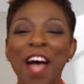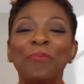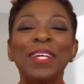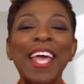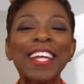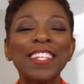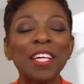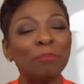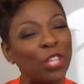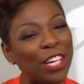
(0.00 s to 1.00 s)
When handling
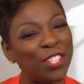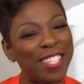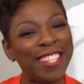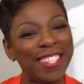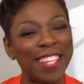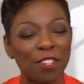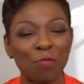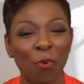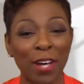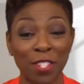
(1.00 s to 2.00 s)
objections in the sales
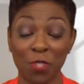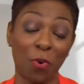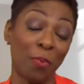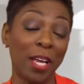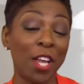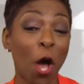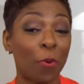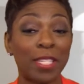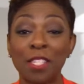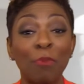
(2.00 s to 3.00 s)
process, well, we know
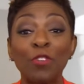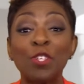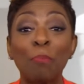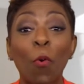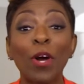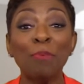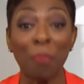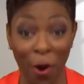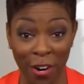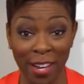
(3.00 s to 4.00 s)
it's the most important
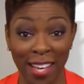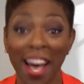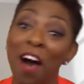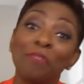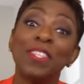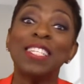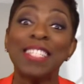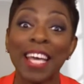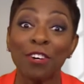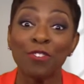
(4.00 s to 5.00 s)
part of the
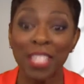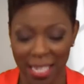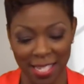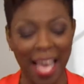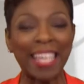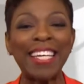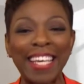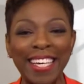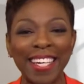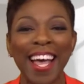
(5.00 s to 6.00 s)
sales
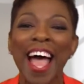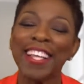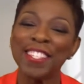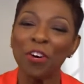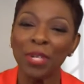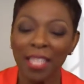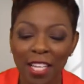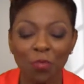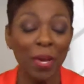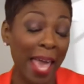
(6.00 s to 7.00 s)
technique. And so
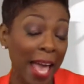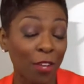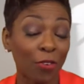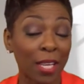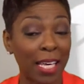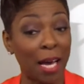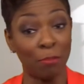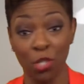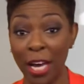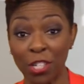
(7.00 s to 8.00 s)
unless we handle the
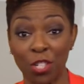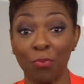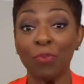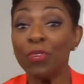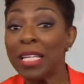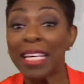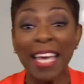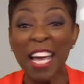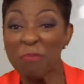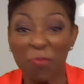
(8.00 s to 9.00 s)
objection, we really
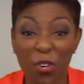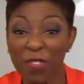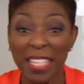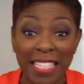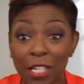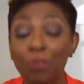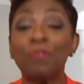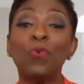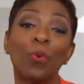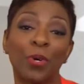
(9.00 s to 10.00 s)
can't move the deal
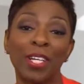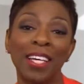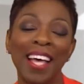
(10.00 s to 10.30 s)
forward.